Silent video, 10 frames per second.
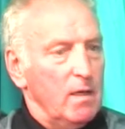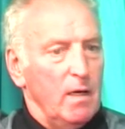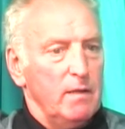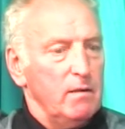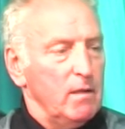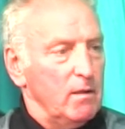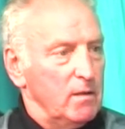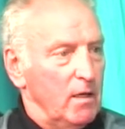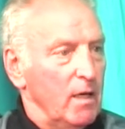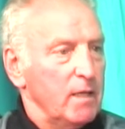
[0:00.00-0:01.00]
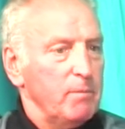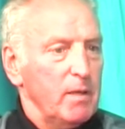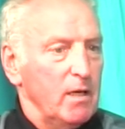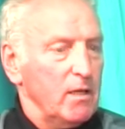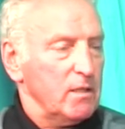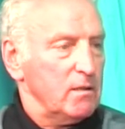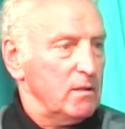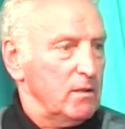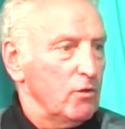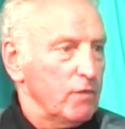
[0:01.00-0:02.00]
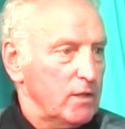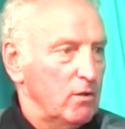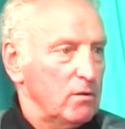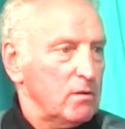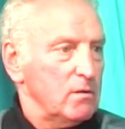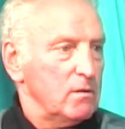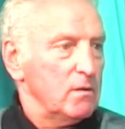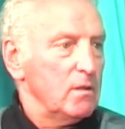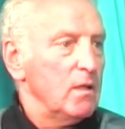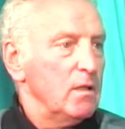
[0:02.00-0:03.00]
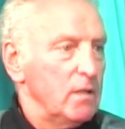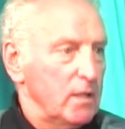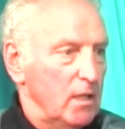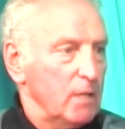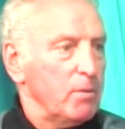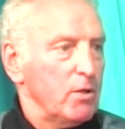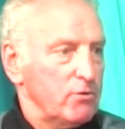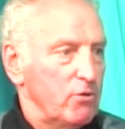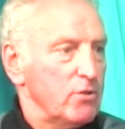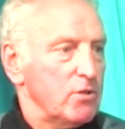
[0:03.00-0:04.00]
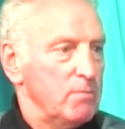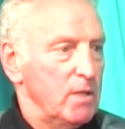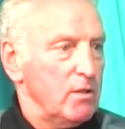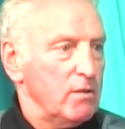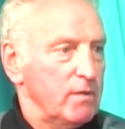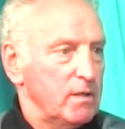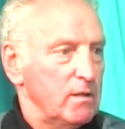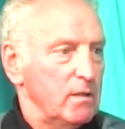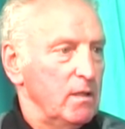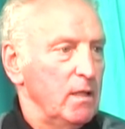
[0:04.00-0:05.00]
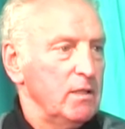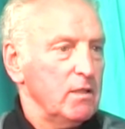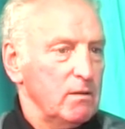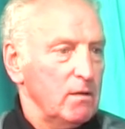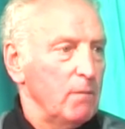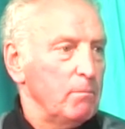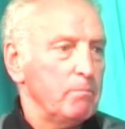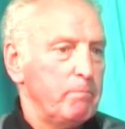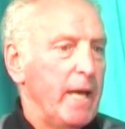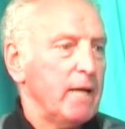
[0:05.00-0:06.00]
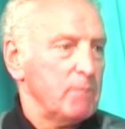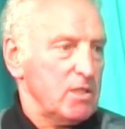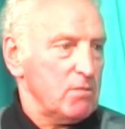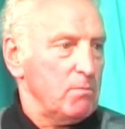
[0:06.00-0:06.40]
And anybody had an overcoat, they'd have got a pair of trousers made out of it. And you'd have begged Mrs.